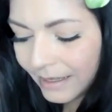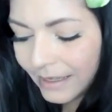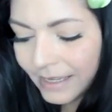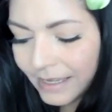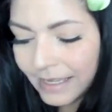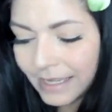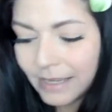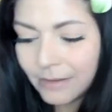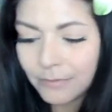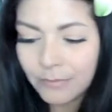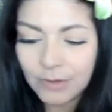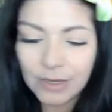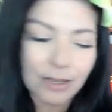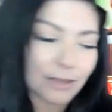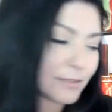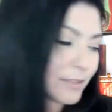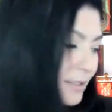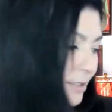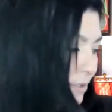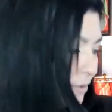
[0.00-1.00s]
I can't,
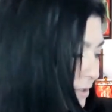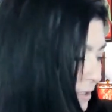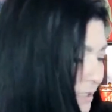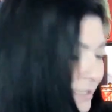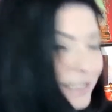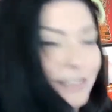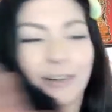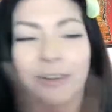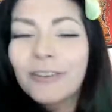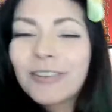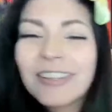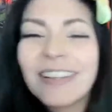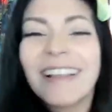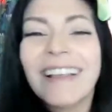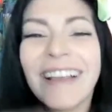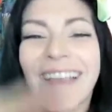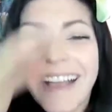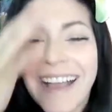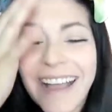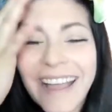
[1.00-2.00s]
I'll just do this later.
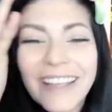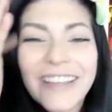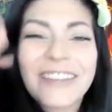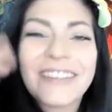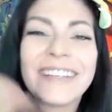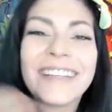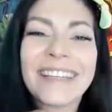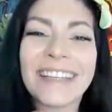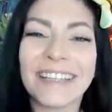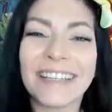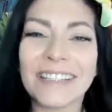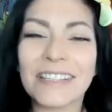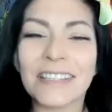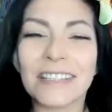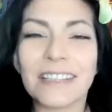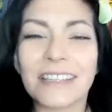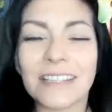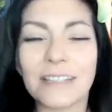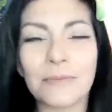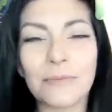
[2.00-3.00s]
I couldn't get
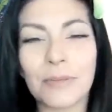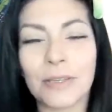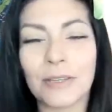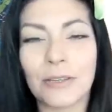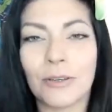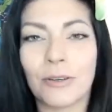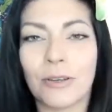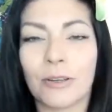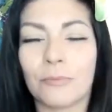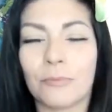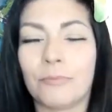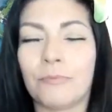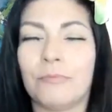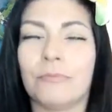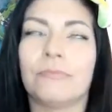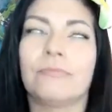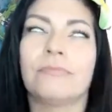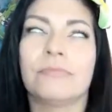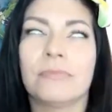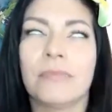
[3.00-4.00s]
to the P O,
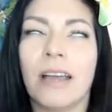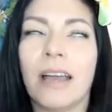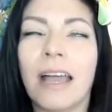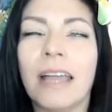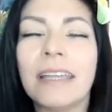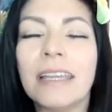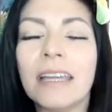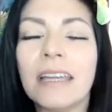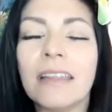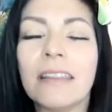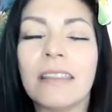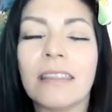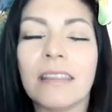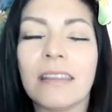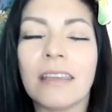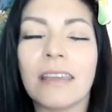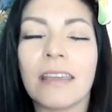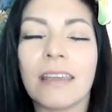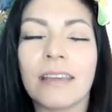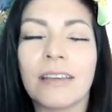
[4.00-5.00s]
I can't
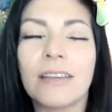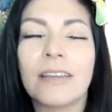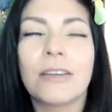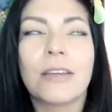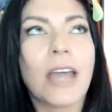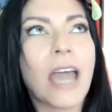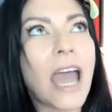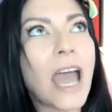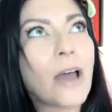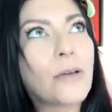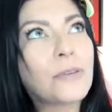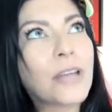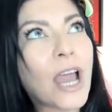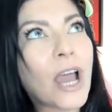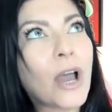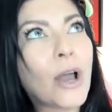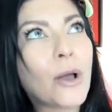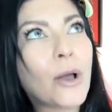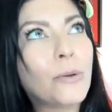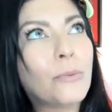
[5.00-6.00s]
think. How
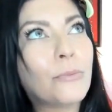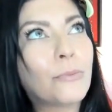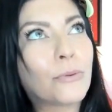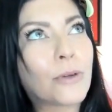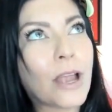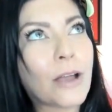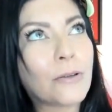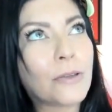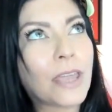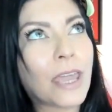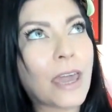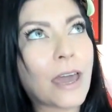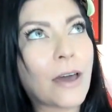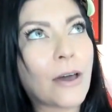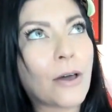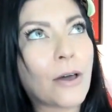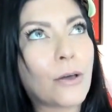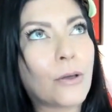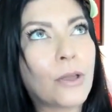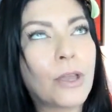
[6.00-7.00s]
now, Round
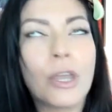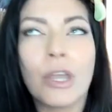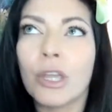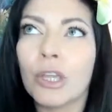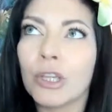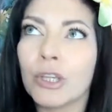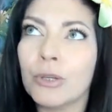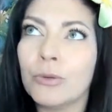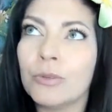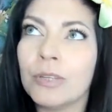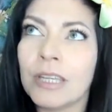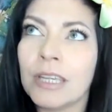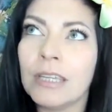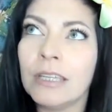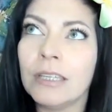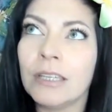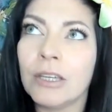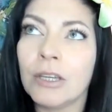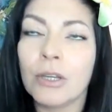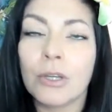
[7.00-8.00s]
Cow, Unique,
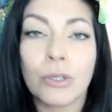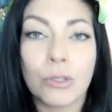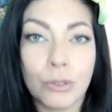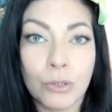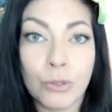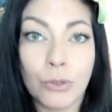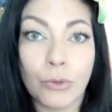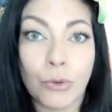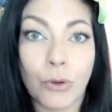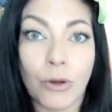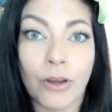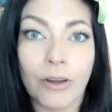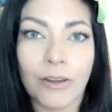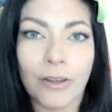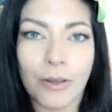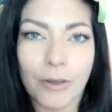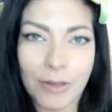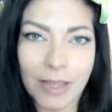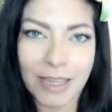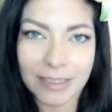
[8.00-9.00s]
New York.
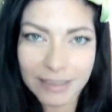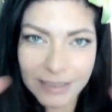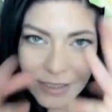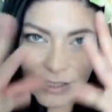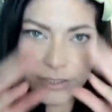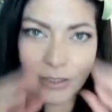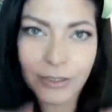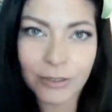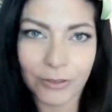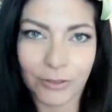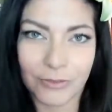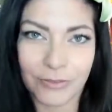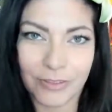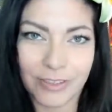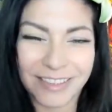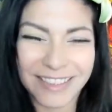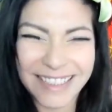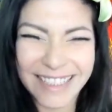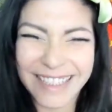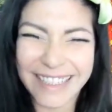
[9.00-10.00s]
Okay, let's start
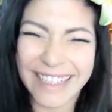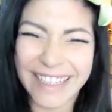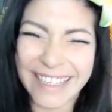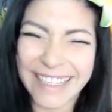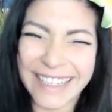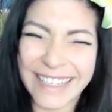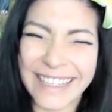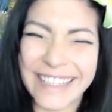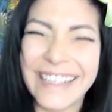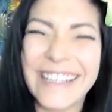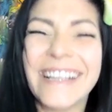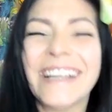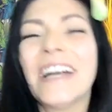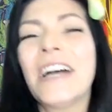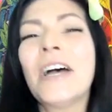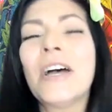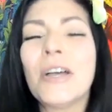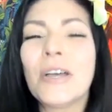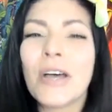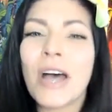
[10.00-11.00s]
over.
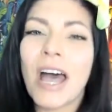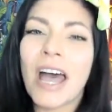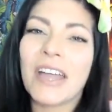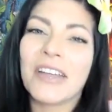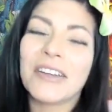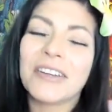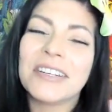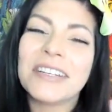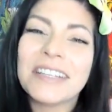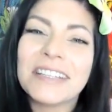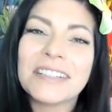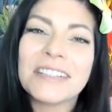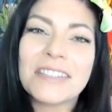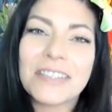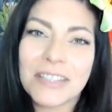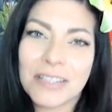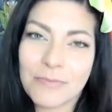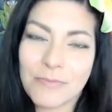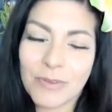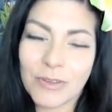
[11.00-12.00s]
I couldn't get
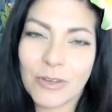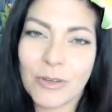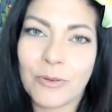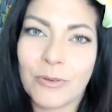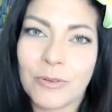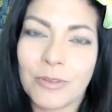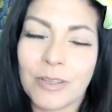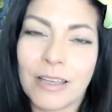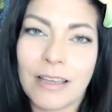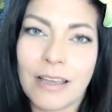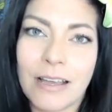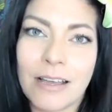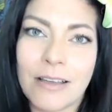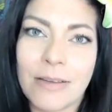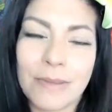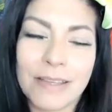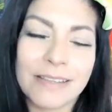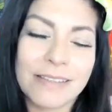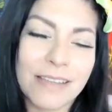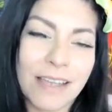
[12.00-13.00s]
to the mail
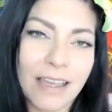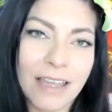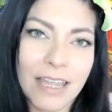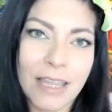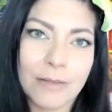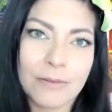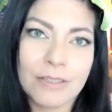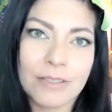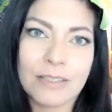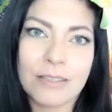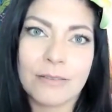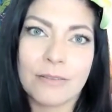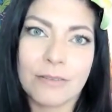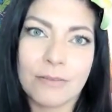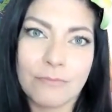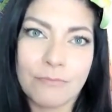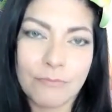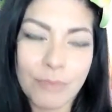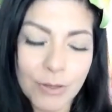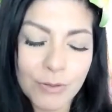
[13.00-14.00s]
um, in time to the
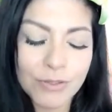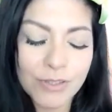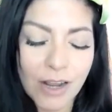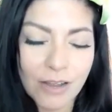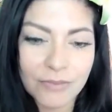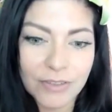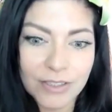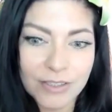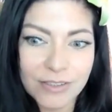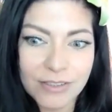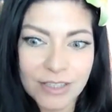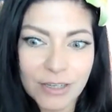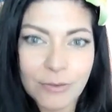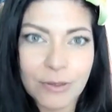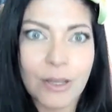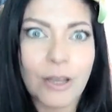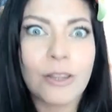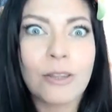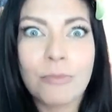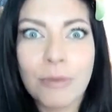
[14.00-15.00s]
post office. There we
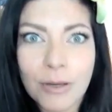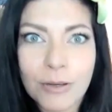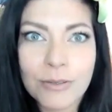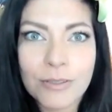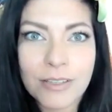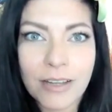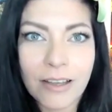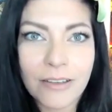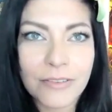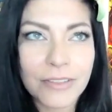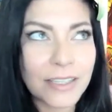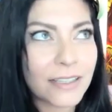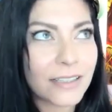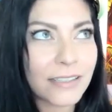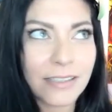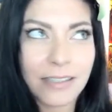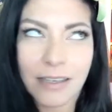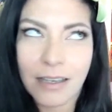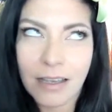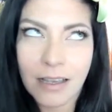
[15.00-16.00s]
go, the post
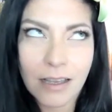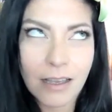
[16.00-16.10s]
office.